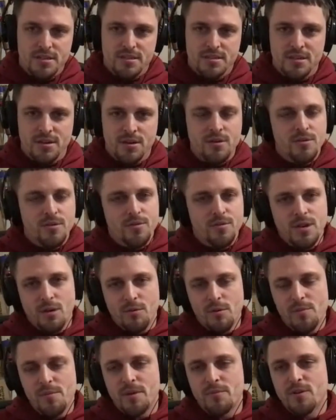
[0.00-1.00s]
So,
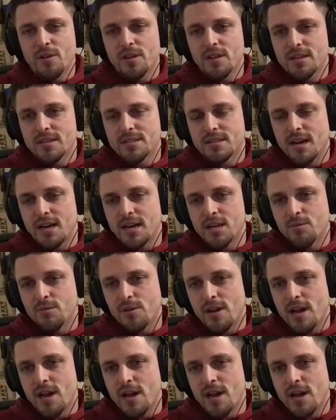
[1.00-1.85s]
we've been really excited and we're